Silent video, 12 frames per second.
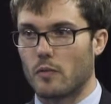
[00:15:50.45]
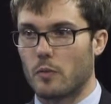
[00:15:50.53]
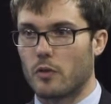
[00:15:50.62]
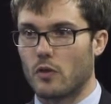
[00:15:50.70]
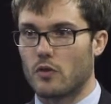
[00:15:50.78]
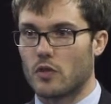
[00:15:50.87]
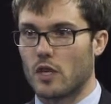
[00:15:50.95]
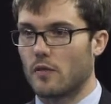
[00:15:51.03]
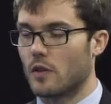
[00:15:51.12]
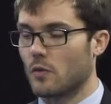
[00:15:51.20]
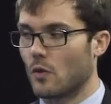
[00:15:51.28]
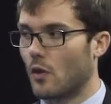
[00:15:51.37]
the produce
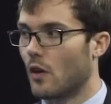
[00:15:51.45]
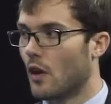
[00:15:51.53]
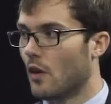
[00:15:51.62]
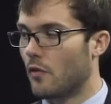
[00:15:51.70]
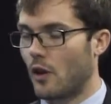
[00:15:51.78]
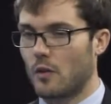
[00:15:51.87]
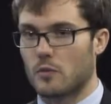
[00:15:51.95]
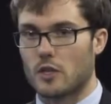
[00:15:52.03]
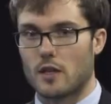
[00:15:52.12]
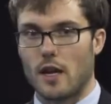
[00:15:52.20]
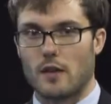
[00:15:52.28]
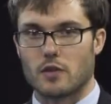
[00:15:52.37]
safety rule. Farms
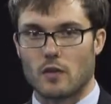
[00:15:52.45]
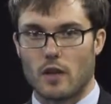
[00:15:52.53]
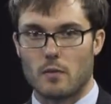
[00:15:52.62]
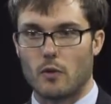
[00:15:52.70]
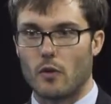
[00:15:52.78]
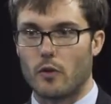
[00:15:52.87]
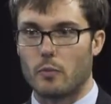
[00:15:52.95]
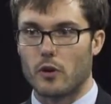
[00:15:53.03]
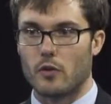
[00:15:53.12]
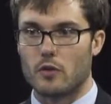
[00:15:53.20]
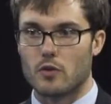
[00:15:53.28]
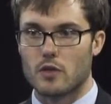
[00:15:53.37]
have to label the
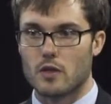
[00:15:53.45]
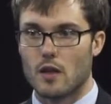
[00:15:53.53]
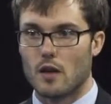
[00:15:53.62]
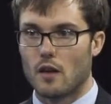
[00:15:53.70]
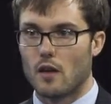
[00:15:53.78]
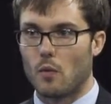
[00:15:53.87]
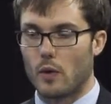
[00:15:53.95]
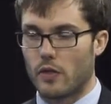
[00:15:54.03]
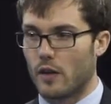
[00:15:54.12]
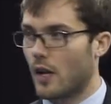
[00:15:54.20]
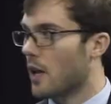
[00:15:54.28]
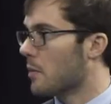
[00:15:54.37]
produce with
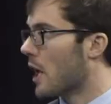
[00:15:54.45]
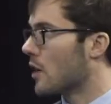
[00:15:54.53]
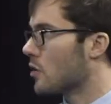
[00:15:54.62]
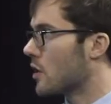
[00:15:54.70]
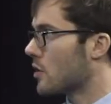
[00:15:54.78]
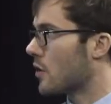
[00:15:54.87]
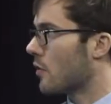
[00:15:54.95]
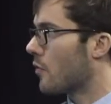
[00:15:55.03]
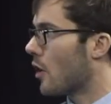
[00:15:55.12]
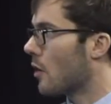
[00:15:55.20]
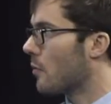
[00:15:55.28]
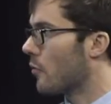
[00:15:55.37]
the name and address of the
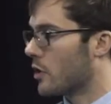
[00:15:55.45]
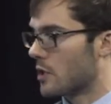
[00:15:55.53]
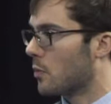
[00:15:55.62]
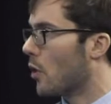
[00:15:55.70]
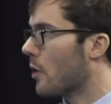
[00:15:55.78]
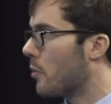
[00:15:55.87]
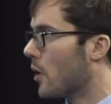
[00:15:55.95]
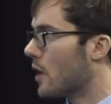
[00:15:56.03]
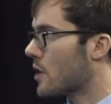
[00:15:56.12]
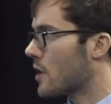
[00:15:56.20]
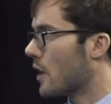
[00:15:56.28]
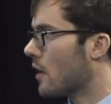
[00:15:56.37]
farm visible at the point
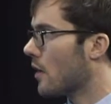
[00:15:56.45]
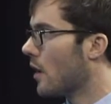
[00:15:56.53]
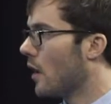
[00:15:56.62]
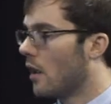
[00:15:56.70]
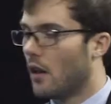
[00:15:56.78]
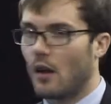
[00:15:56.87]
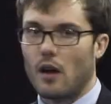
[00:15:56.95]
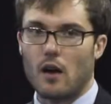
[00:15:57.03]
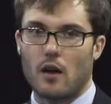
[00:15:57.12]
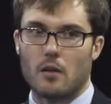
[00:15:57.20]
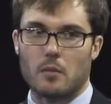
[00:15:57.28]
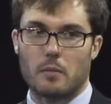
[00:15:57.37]
of sale,
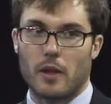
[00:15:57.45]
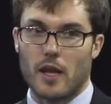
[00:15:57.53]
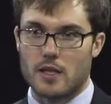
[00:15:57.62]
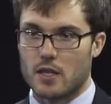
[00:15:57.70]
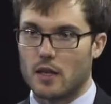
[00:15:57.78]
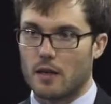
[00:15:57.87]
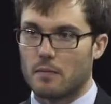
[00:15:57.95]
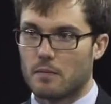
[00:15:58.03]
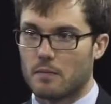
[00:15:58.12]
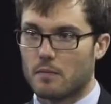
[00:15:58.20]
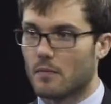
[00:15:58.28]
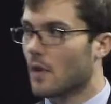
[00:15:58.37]
but that's it.
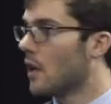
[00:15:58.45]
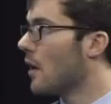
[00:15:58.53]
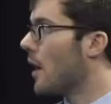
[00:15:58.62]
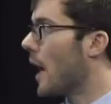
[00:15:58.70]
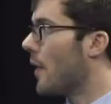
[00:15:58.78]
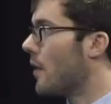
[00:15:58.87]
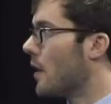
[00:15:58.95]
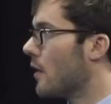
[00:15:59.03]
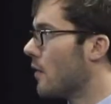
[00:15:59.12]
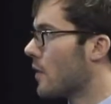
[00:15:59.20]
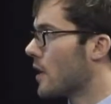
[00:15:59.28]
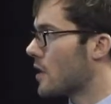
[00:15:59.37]
And
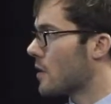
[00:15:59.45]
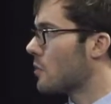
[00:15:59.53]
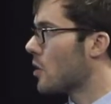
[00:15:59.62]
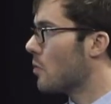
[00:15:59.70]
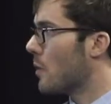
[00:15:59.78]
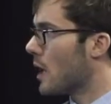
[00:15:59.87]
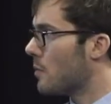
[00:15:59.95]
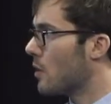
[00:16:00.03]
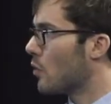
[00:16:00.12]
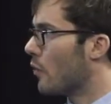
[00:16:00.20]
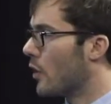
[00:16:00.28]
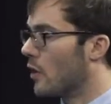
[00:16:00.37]
then the exemption may be
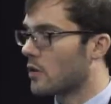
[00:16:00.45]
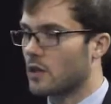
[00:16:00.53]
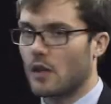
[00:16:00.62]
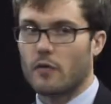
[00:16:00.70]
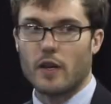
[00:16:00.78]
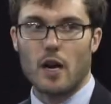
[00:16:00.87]
revoked if an